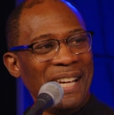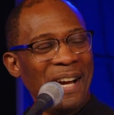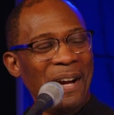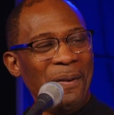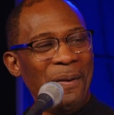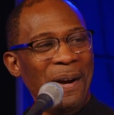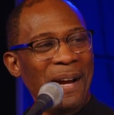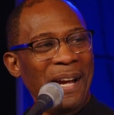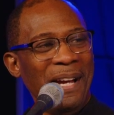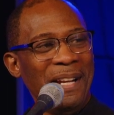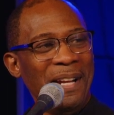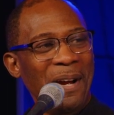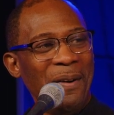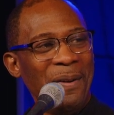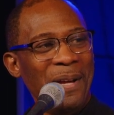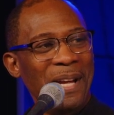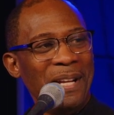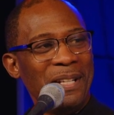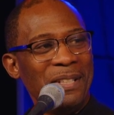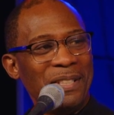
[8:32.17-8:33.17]
All right,
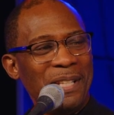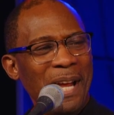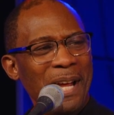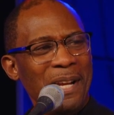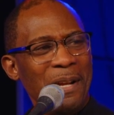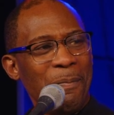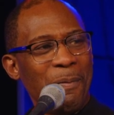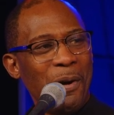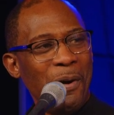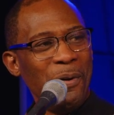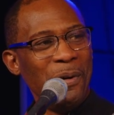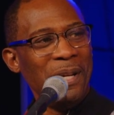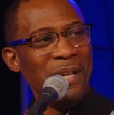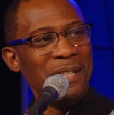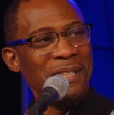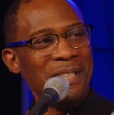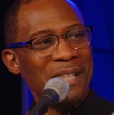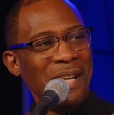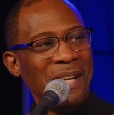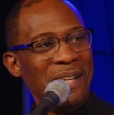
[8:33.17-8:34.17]
all right. Stand up,
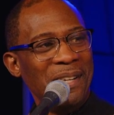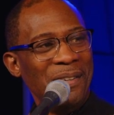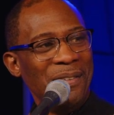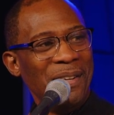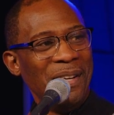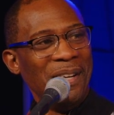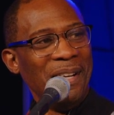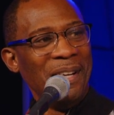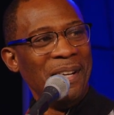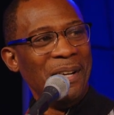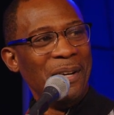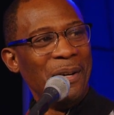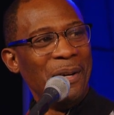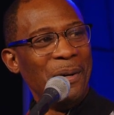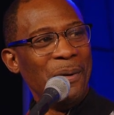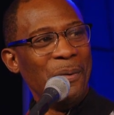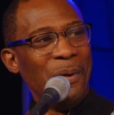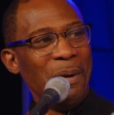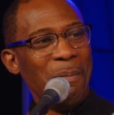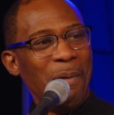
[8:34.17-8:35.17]
Cody. Stand up.
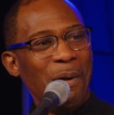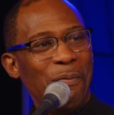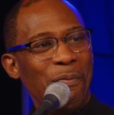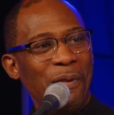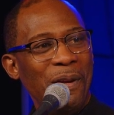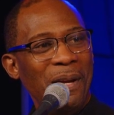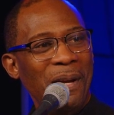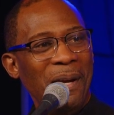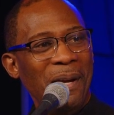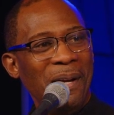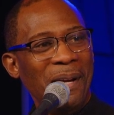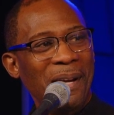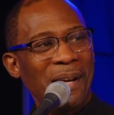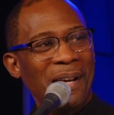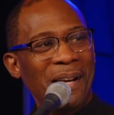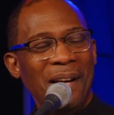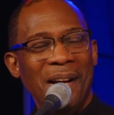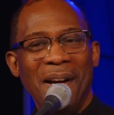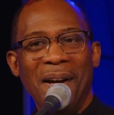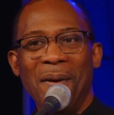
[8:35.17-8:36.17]
One of my
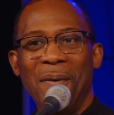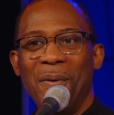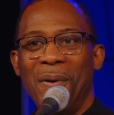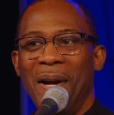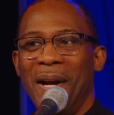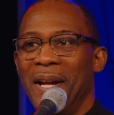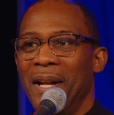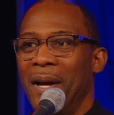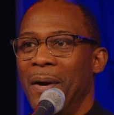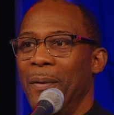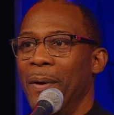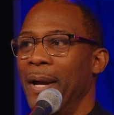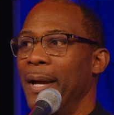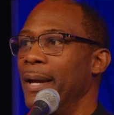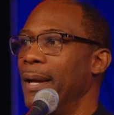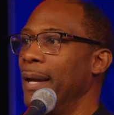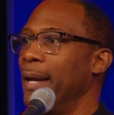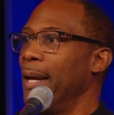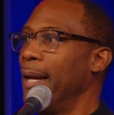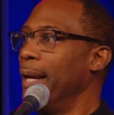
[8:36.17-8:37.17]
all right, all
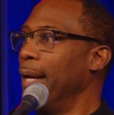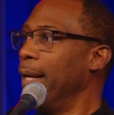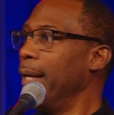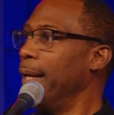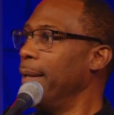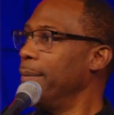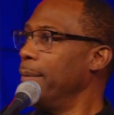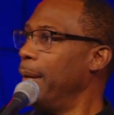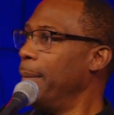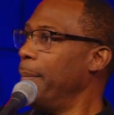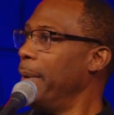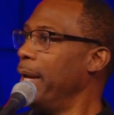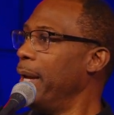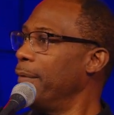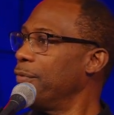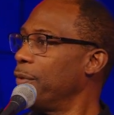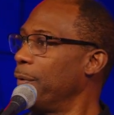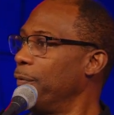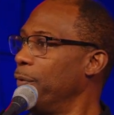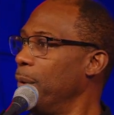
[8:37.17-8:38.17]
right. I may
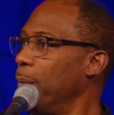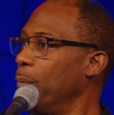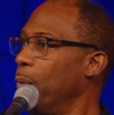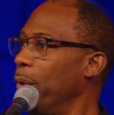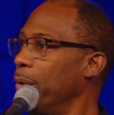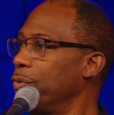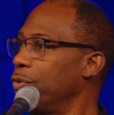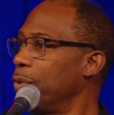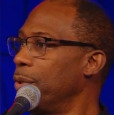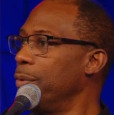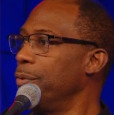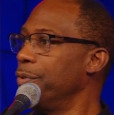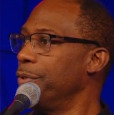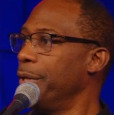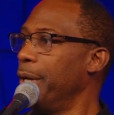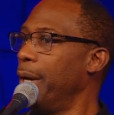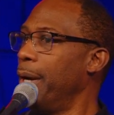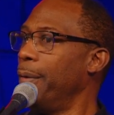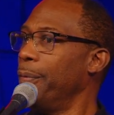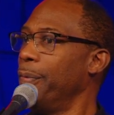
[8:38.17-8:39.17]
have a few more students
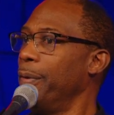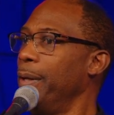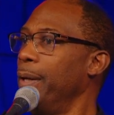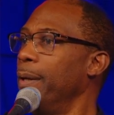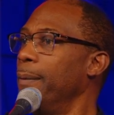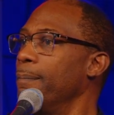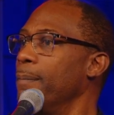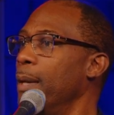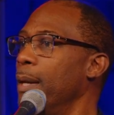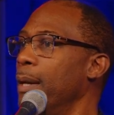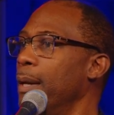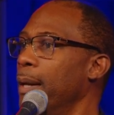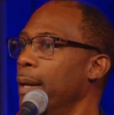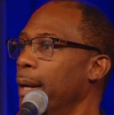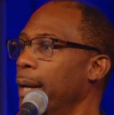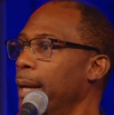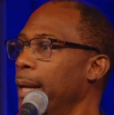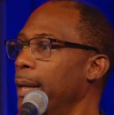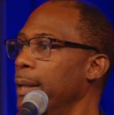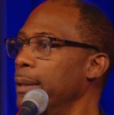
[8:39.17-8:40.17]
that are out there.
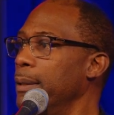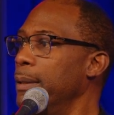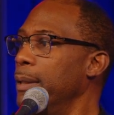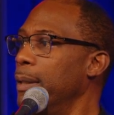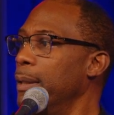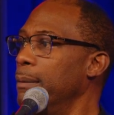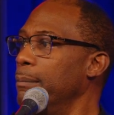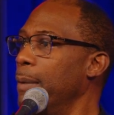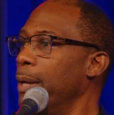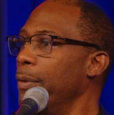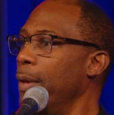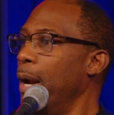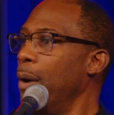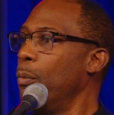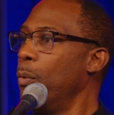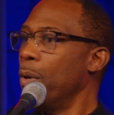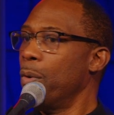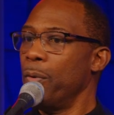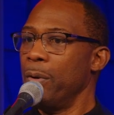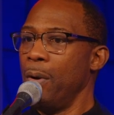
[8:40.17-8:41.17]
And then I
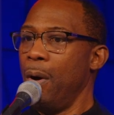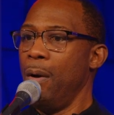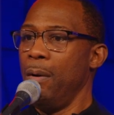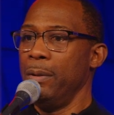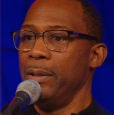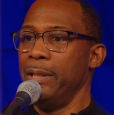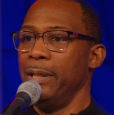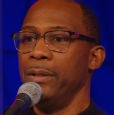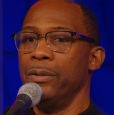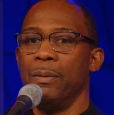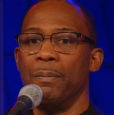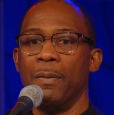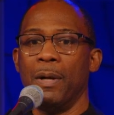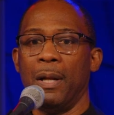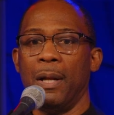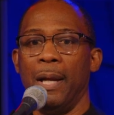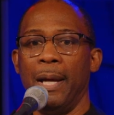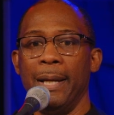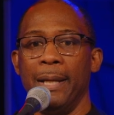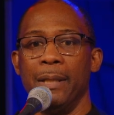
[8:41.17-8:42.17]
work with autism
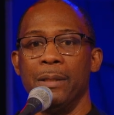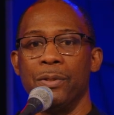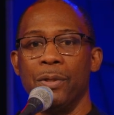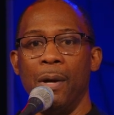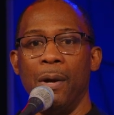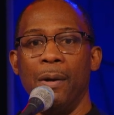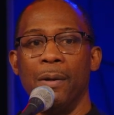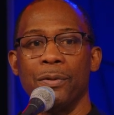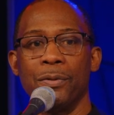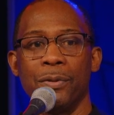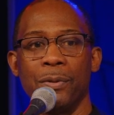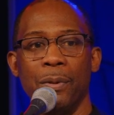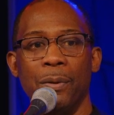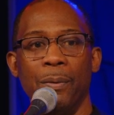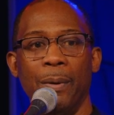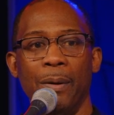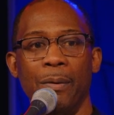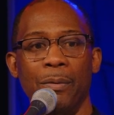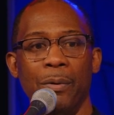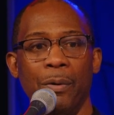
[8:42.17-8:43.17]
clients
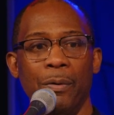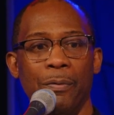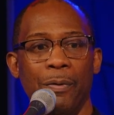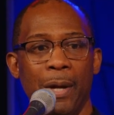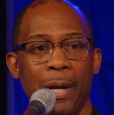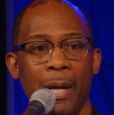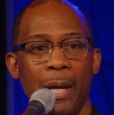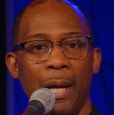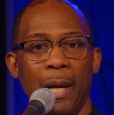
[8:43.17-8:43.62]
also. I don't know.